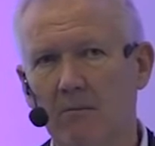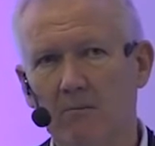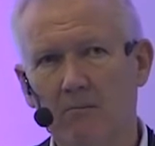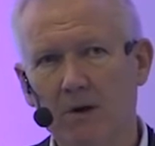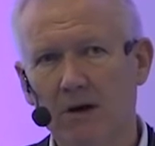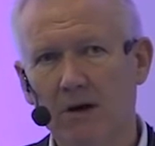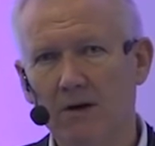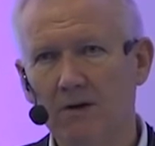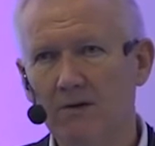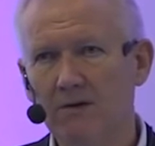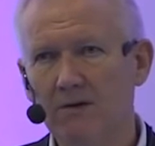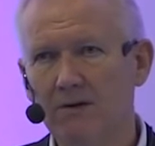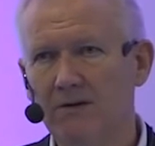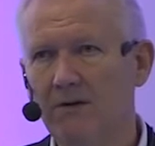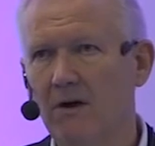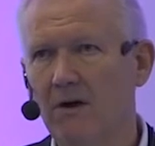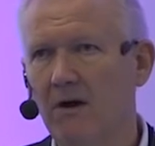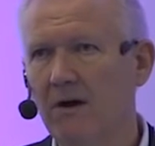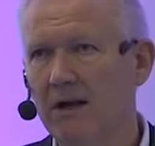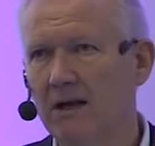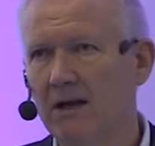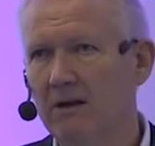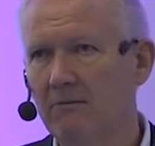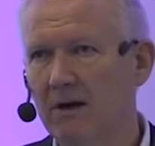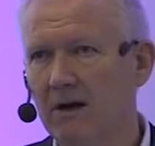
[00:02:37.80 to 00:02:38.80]
Burroughs,
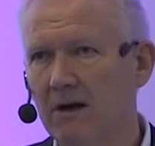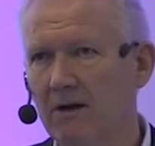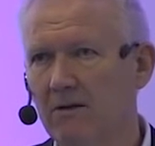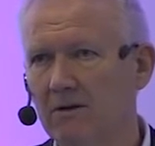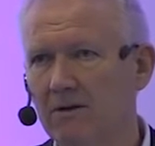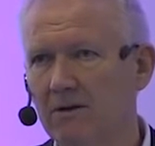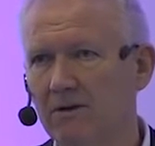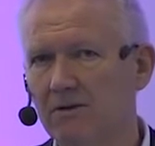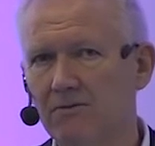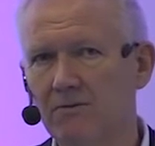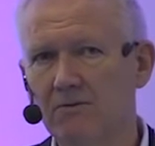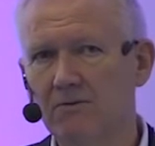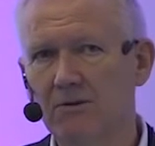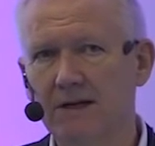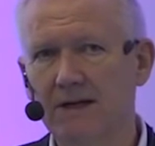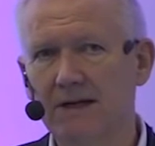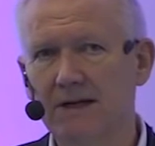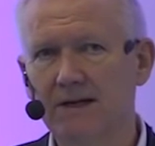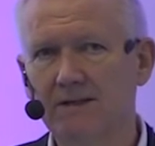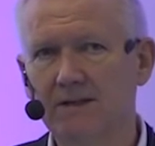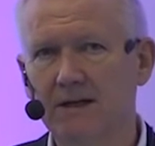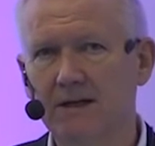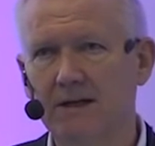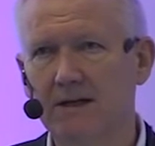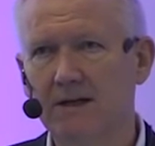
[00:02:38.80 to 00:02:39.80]
Honeywell, Control
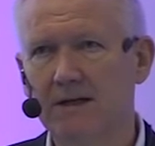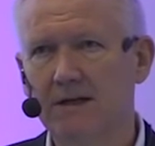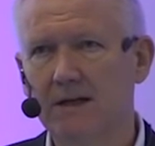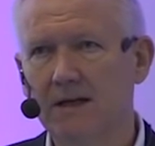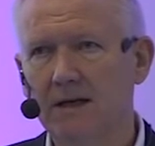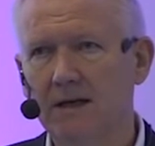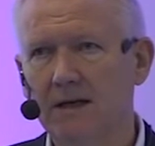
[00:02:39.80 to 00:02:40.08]
Data.